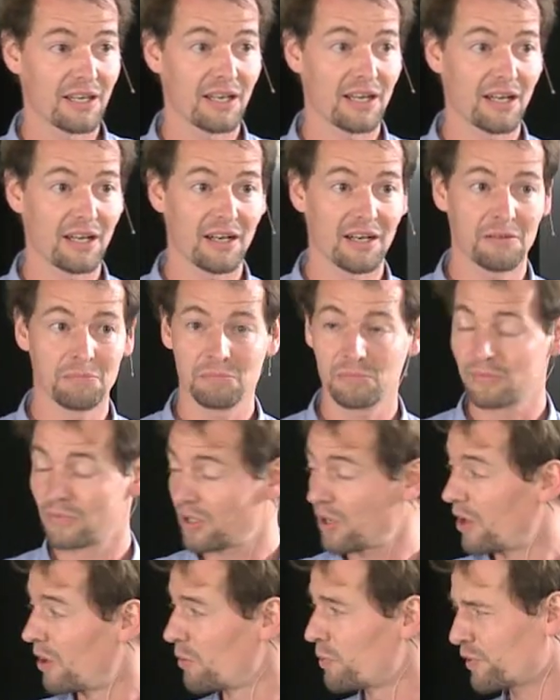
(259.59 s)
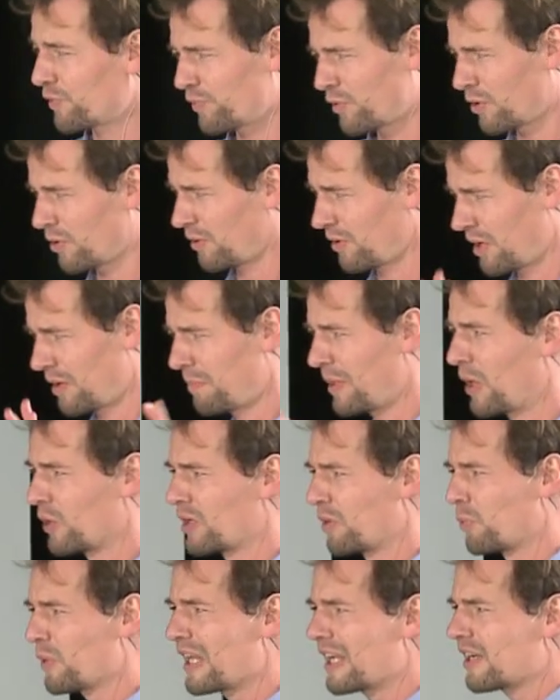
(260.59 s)
um, always for about
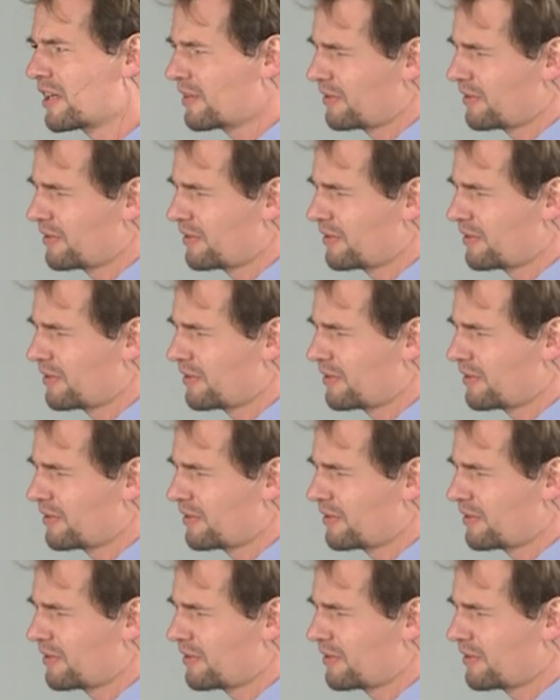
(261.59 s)
a week.